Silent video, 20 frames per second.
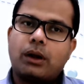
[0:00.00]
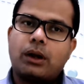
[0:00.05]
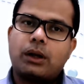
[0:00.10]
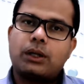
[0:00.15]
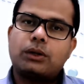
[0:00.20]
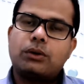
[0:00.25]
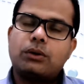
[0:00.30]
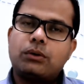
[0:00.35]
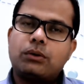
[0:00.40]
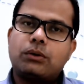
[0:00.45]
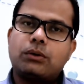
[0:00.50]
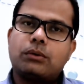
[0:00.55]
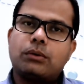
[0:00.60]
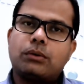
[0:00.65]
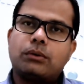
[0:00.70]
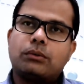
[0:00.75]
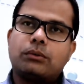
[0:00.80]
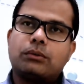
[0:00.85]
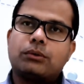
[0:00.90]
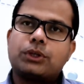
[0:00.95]
You know,
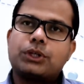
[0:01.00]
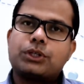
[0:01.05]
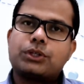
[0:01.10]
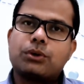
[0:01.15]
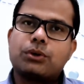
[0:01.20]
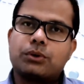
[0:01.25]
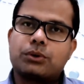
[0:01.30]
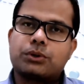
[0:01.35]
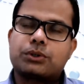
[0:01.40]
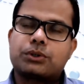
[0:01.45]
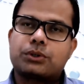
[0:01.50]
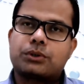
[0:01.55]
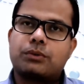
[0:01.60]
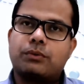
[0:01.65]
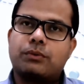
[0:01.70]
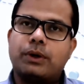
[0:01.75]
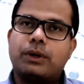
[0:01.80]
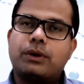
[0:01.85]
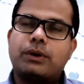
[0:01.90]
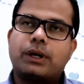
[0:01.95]
resource,
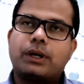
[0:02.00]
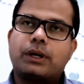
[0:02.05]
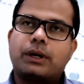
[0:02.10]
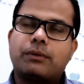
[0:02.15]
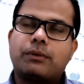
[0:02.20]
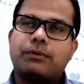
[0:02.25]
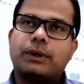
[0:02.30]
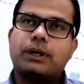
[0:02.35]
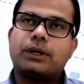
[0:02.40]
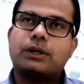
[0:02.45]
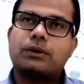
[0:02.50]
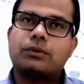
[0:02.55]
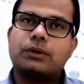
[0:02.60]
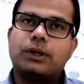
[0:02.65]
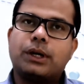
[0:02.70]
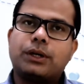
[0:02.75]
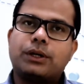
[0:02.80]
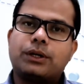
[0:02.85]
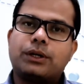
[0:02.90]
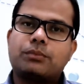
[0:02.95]
when you are referring
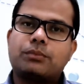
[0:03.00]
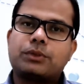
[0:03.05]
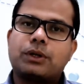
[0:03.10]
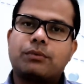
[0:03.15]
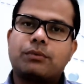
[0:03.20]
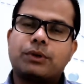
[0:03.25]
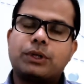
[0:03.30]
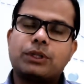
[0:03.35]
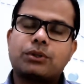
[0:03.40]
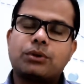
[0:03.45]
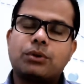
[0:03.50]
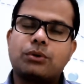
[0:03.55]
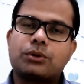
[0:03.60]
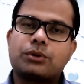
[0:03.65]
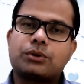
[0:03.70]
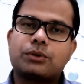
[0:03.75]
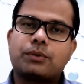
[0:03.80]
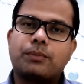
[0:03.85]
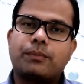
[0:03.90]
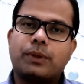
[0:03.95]
in terms of
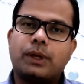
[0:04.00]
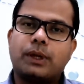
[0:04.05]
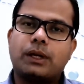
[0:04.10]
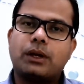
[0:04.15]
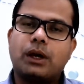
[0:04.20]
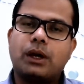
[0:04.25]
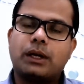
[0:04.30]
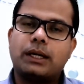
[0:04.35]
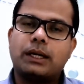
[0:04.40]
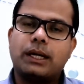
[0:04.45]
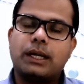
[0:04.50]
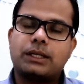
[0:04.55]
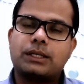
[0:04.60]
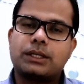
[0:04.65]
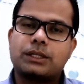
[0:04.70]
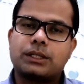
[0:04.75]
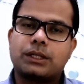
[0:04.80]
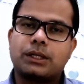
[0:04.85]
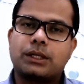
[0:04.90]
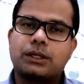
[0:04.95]
resource in
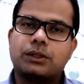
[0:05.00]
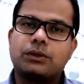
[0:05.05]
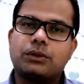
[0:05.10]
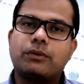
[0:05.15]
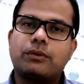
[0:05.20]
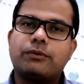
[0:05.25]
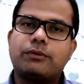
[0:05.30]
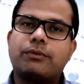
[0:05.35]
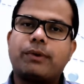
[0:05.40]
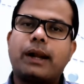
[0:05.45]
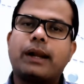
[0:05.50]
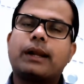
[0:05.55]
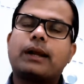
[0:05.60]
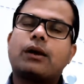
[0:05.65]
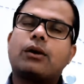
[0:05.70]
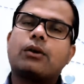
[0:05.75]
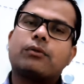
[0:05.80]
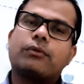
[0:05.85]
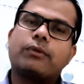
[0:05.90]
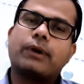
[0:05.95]
organization, you'll be finding
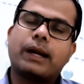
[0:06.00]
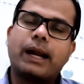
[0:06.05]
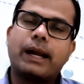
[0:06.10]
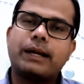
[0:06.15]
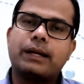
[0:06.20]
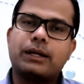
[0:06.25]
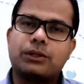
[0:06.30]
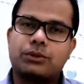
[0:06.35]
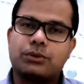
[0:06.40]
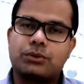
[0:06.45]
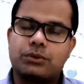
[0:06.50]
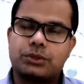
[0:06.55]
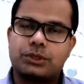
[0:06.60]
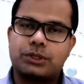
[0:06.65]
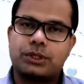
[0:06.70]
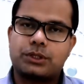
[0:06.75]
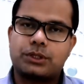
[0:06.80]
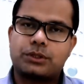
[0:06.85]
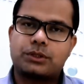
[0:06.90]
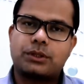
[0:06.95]
out varied
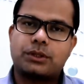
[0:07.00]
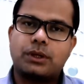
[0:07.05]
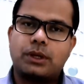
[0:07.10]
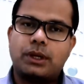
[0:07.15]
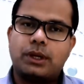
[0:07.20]
resources.